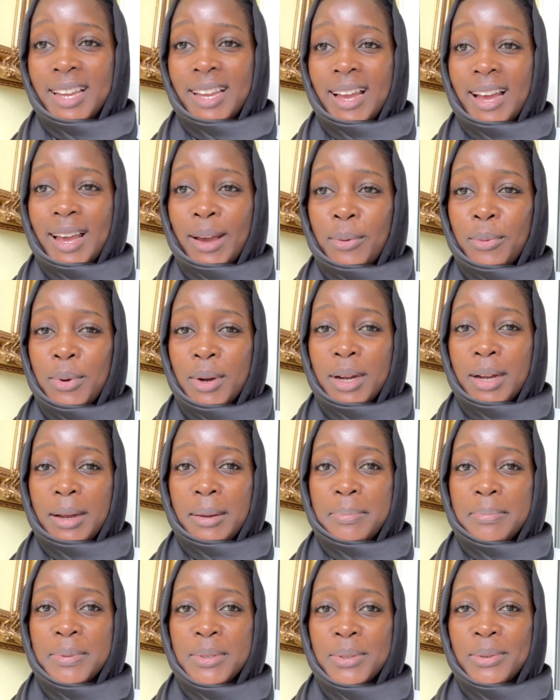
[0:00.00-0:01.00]
I woke
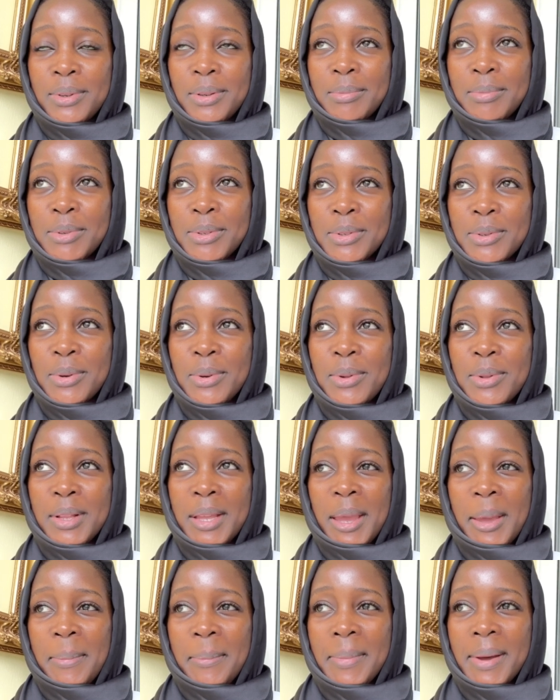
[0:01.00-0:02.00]
up, took him to school,
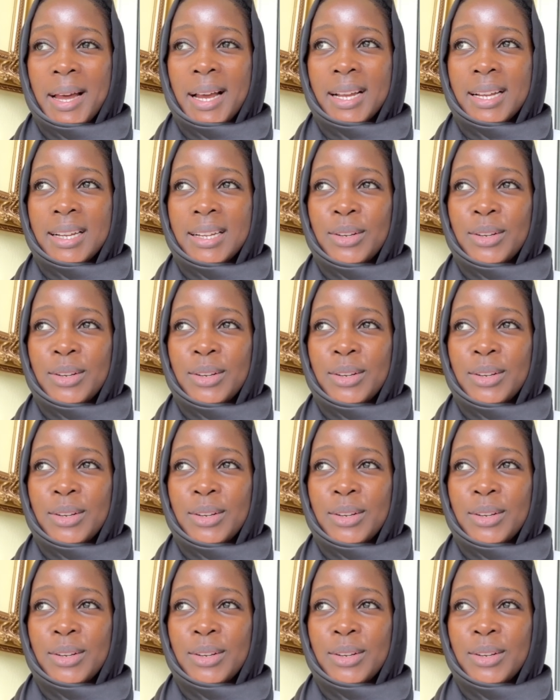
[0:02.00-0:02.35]
came back.